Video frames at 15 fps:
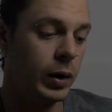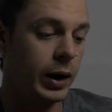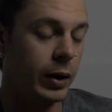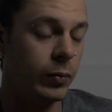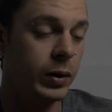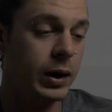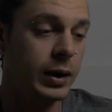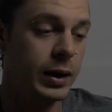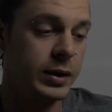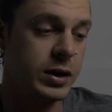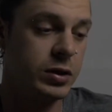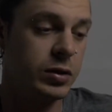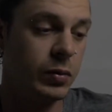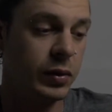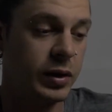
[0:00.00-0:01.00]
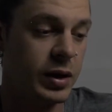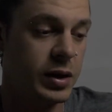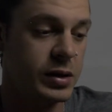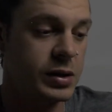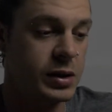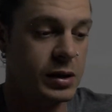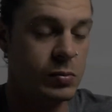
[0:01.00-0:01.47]
I really like to do with
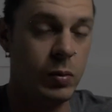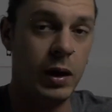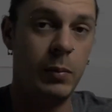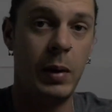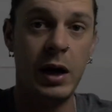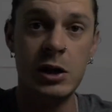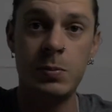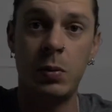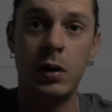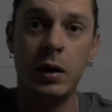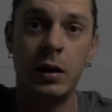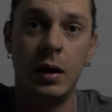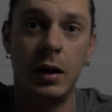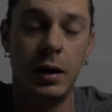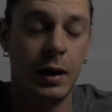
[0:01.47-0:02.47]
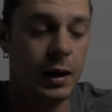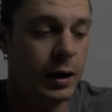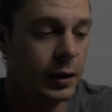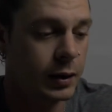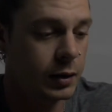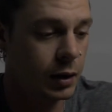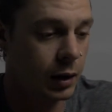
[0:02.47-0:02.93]
this is when I'm exporting
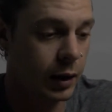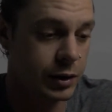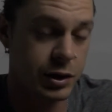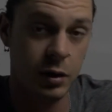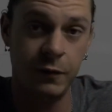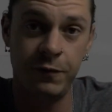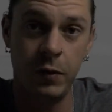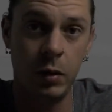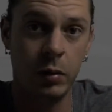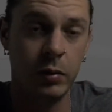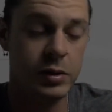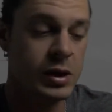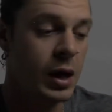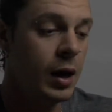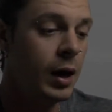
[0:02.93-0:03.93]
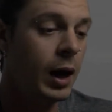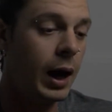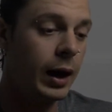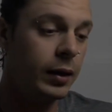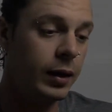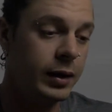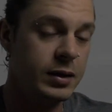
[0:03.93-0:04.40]
a collection of photos,
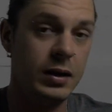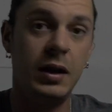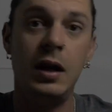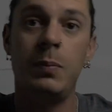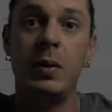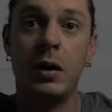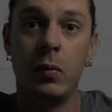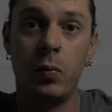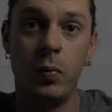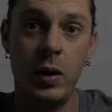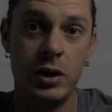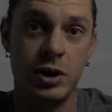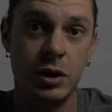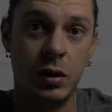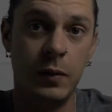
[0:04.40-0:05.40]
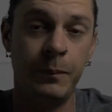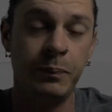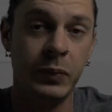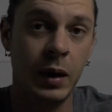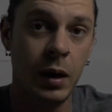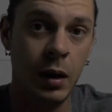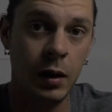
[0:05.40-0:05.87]
I like to keep an original
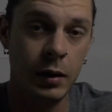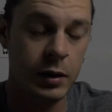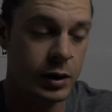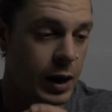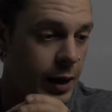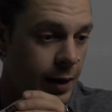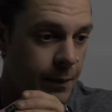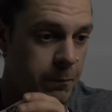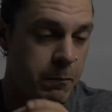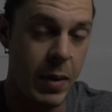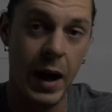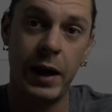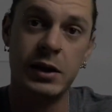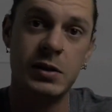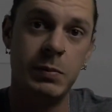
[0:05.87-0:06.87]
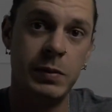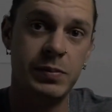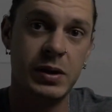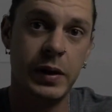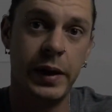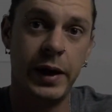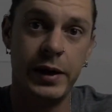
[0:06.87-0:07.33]
maximum
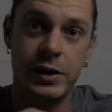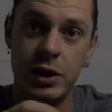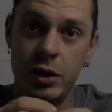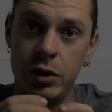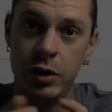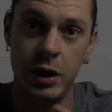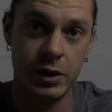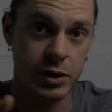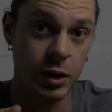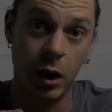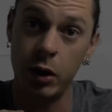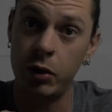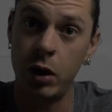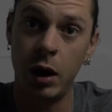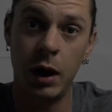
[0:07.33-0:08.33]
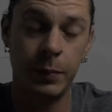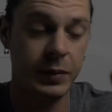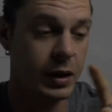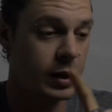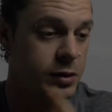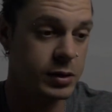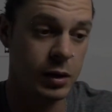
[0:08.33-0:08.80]
size. It's not
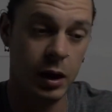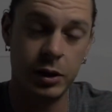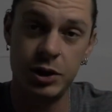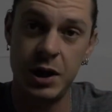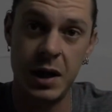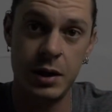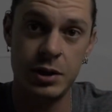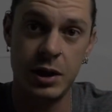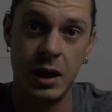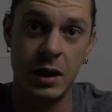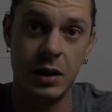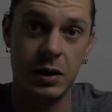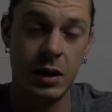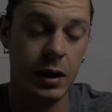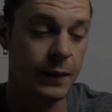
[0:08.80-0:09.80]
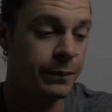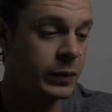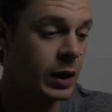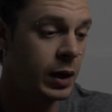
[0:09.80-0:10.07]
cropped, it's not changed anything.